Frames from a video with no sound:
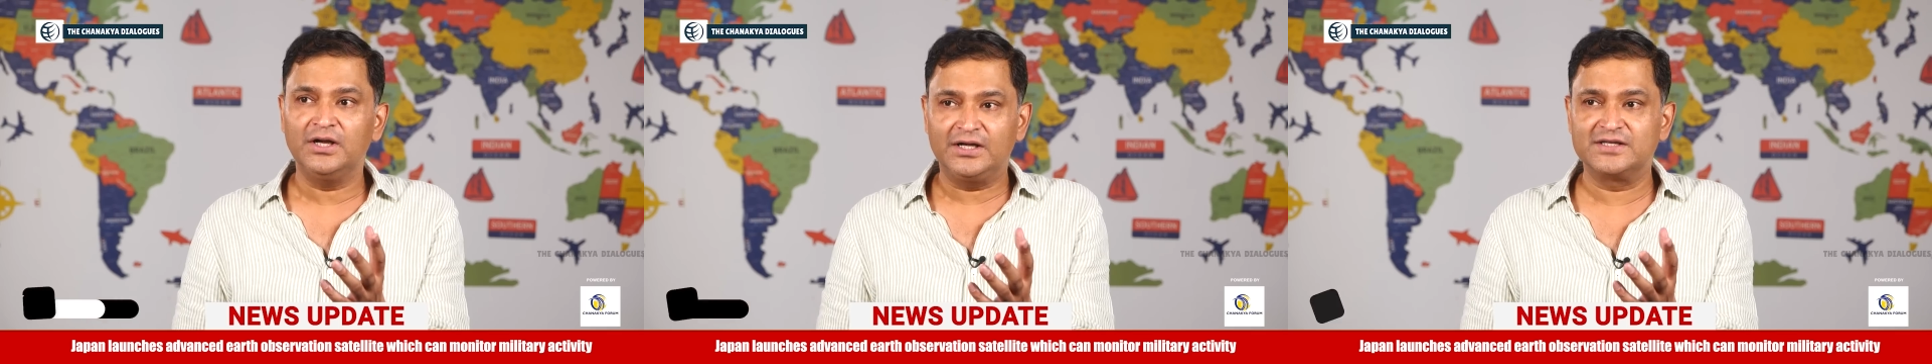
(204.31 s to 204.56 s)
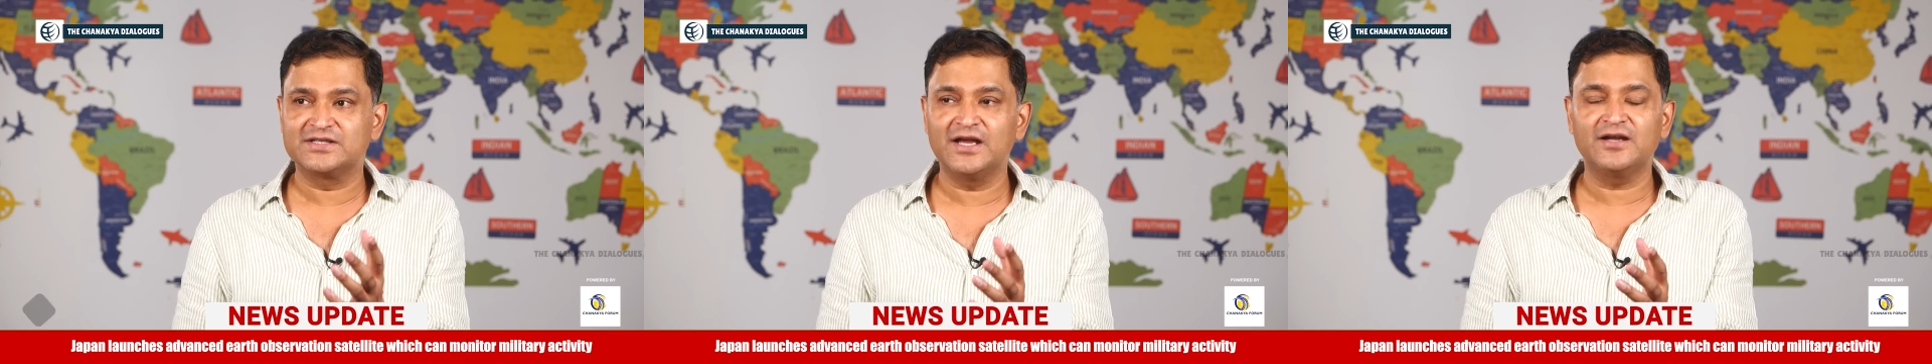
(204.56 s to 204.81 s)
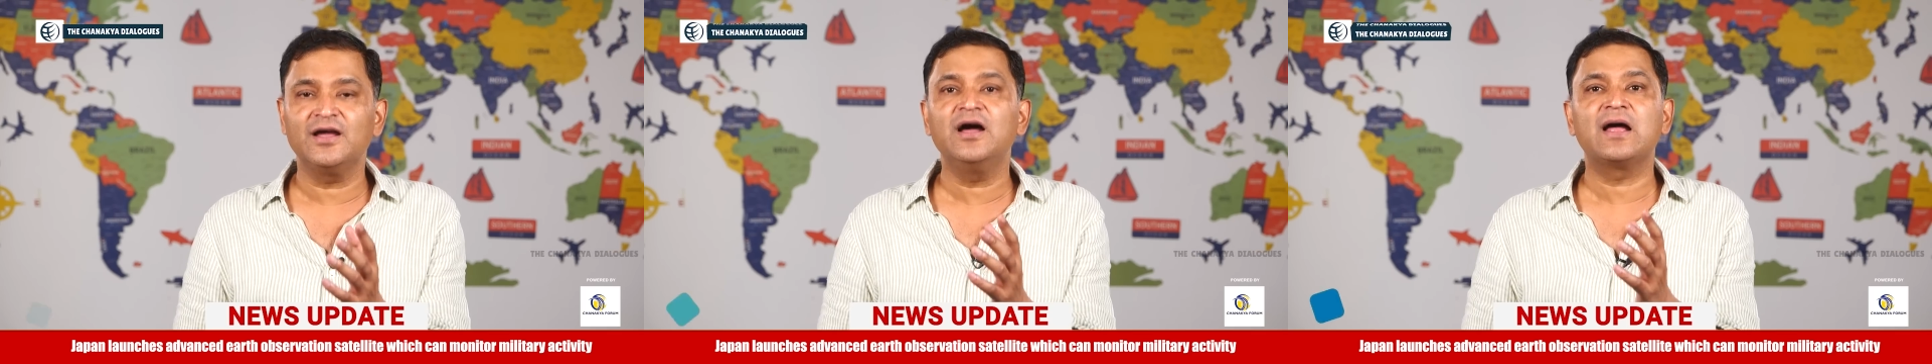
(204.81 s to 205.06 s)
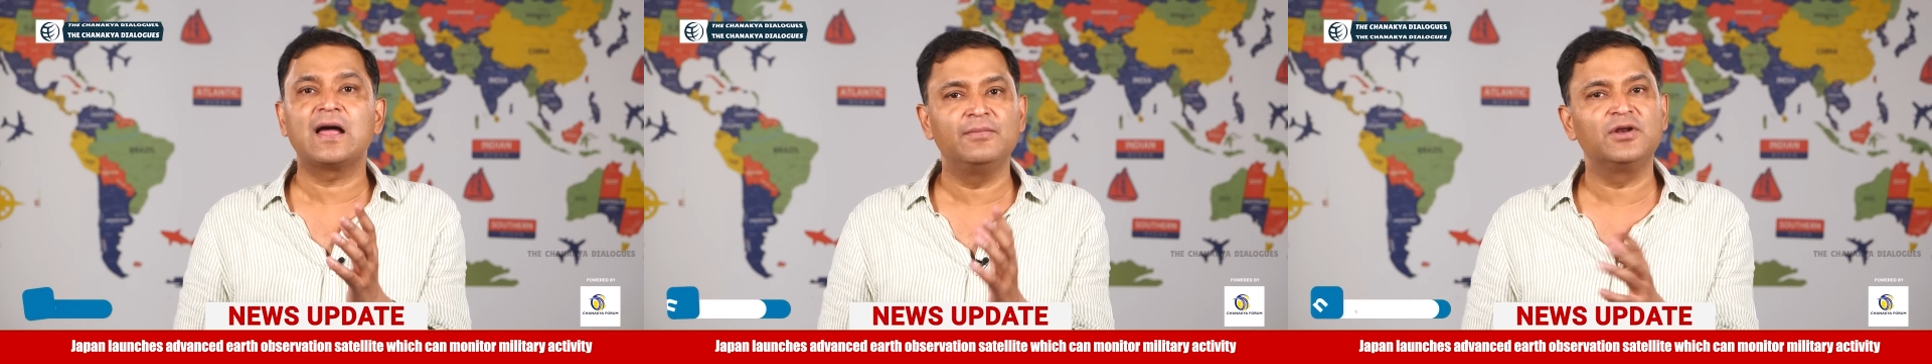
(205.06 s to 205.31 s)
is getting a
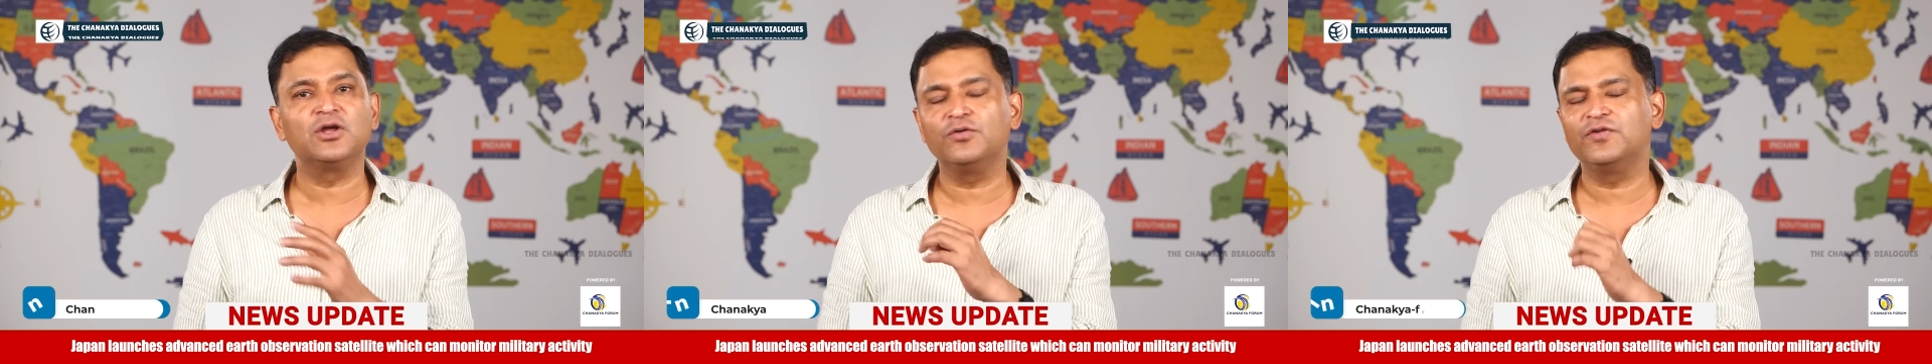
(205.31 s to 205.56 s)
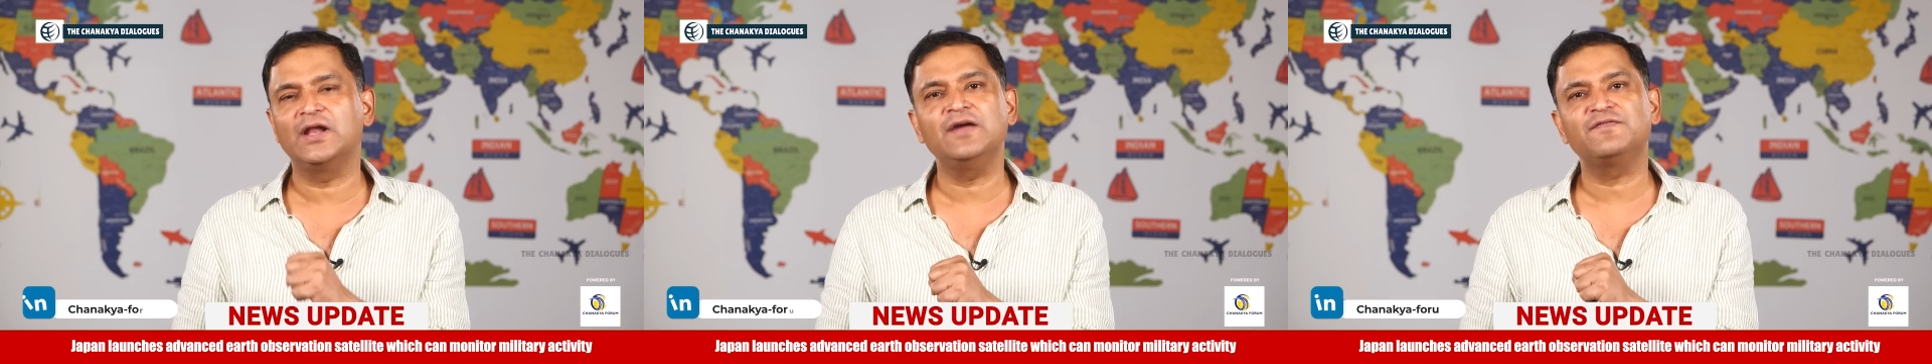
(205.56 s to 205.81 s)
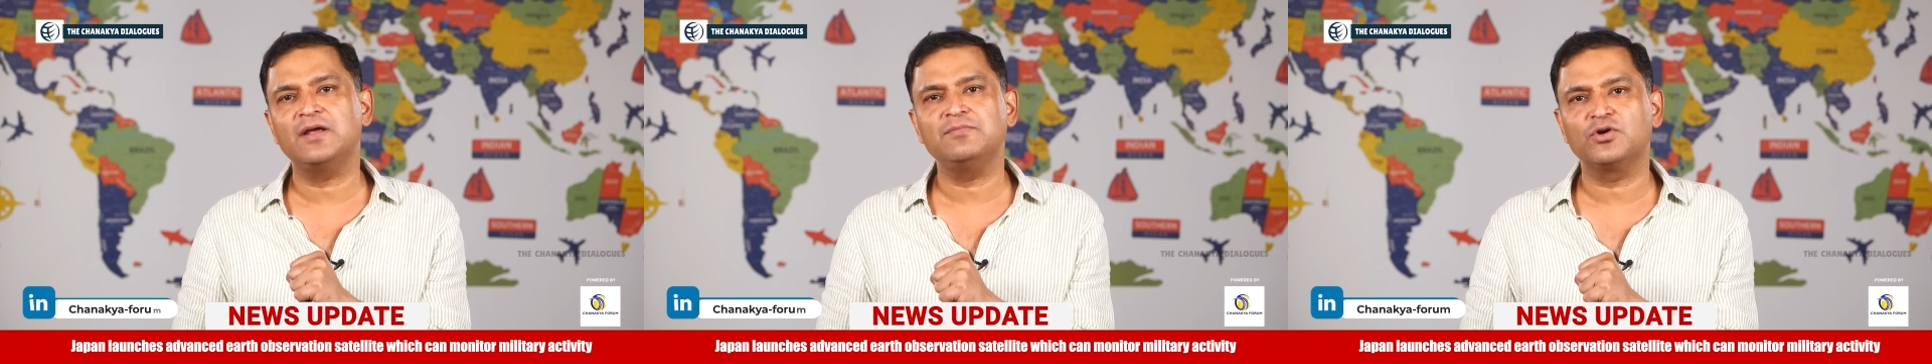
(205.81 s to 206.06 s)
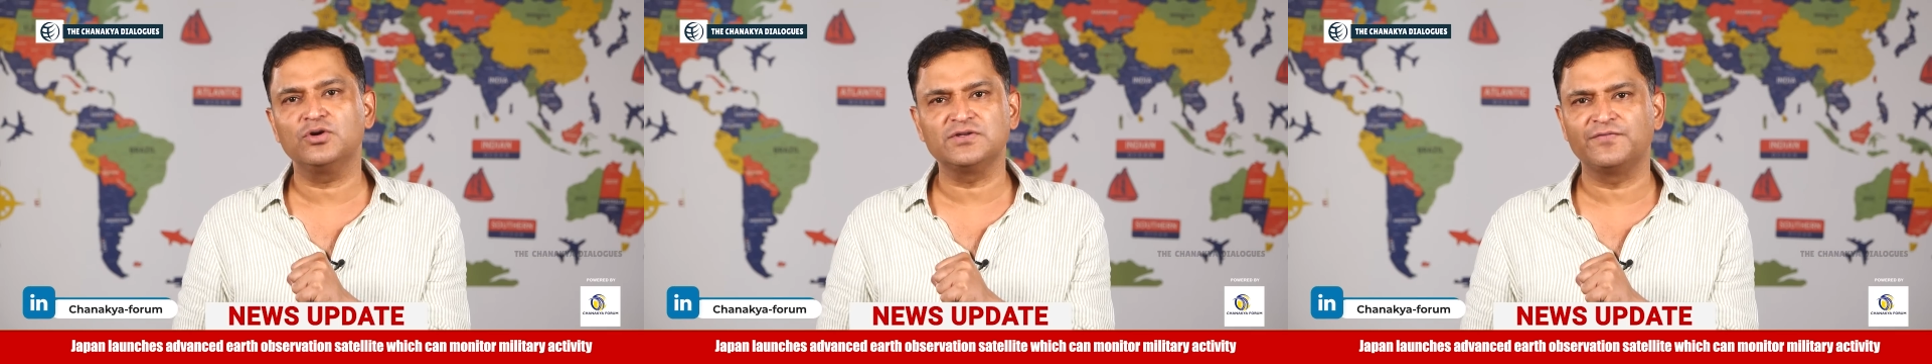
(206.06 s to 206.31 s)
hammering of a lifetime
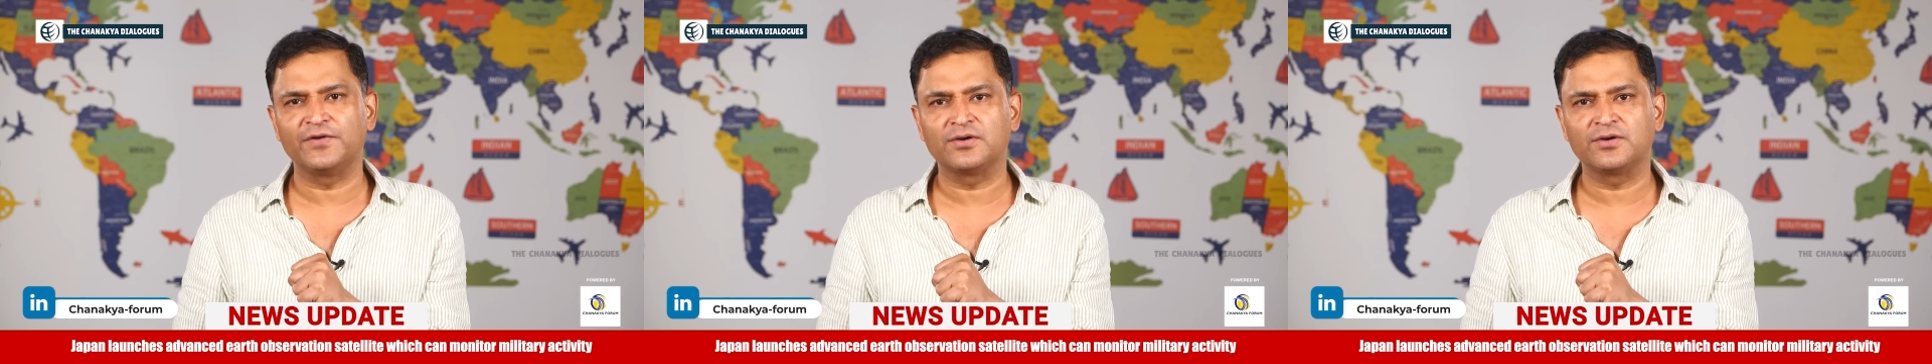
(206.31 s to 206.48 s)
because of